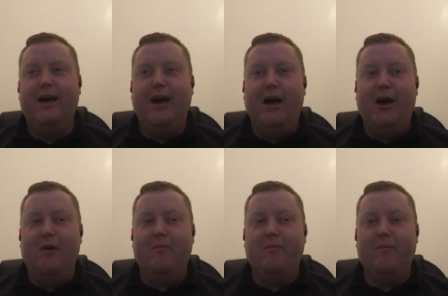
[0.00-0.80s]

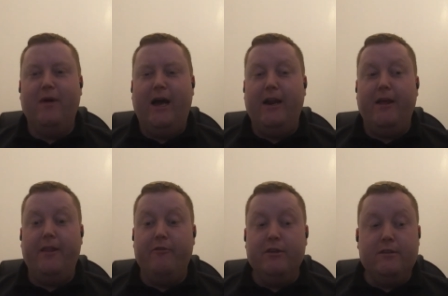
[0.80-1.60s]
And
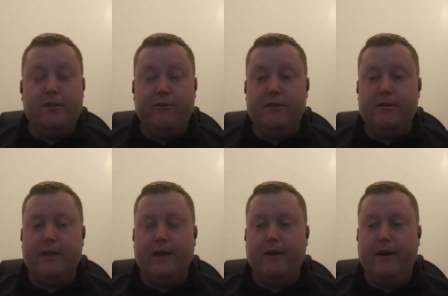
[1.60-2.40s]
there is
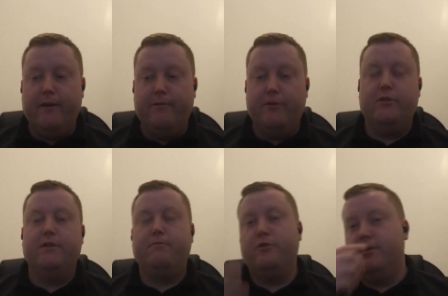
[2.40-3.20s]
that kind of because
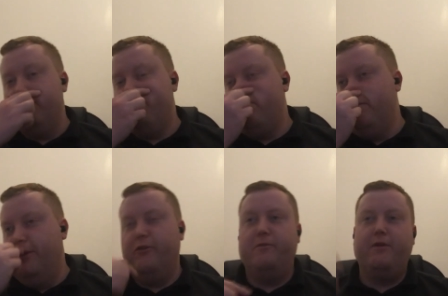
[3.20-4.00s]

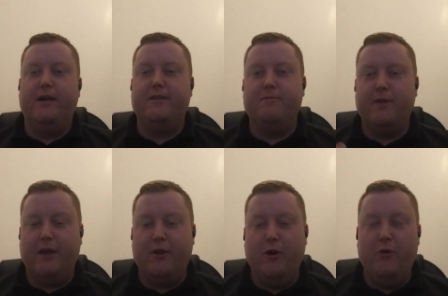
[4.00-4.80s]
it ties in with
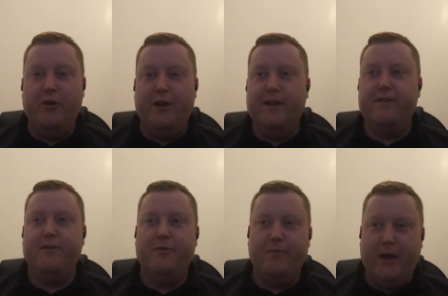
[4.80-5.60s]
like
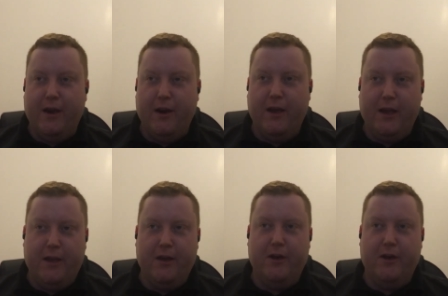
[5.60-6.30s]
colonialism and like